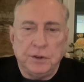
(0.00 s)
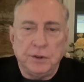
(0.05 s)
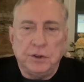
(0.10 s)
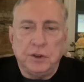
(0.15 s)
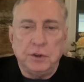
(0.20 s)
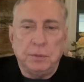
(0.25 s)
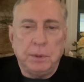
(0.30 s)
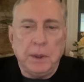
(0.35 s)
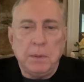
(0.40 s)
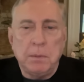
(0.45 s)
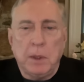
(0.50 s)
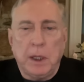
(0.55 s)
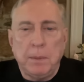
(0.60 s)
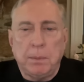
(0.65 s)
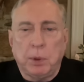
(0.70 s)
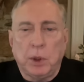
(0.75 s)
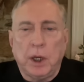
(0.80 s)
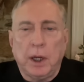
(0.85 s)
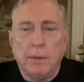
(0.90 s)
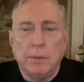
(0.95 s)
This has been my
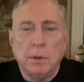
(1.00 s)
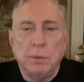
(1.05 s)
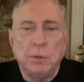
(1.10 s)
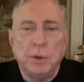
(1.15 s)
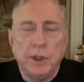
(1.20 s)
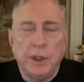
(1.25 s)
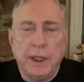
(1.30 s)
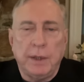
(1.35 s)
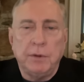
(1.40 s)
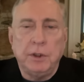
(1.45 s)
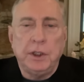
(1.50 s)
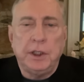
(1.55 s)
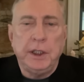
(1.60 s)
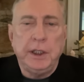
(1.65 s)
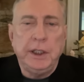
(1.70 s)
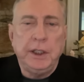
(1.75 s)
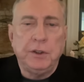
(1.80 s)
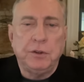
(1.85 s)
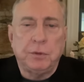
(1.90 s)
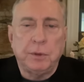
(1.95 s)
problem with
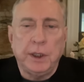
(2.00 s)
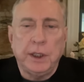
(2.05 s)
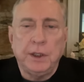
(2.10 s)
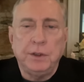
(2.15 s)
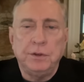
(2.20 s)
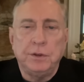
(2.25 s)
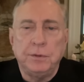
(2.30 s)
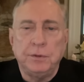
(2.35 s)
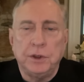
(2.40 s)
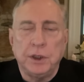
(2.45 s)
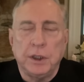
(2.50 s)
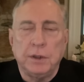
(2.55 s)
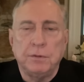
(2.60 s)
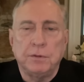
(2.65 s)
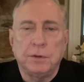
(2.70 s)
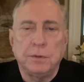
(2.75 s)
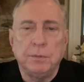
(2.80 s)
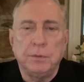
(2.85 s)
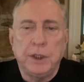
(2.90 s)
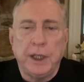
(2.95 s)
everything the Israelis have done
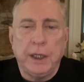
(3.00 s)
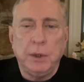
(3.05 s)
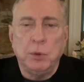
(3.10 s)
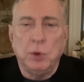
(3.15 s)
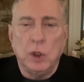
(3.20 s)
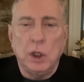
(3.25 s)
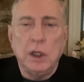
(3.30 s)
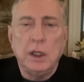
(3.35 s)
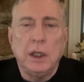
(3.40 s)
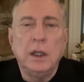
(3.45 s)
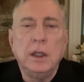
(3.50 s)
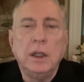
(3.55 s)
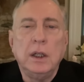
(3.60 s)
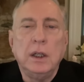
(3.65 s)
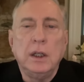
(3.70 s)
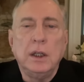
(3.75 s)
from day one.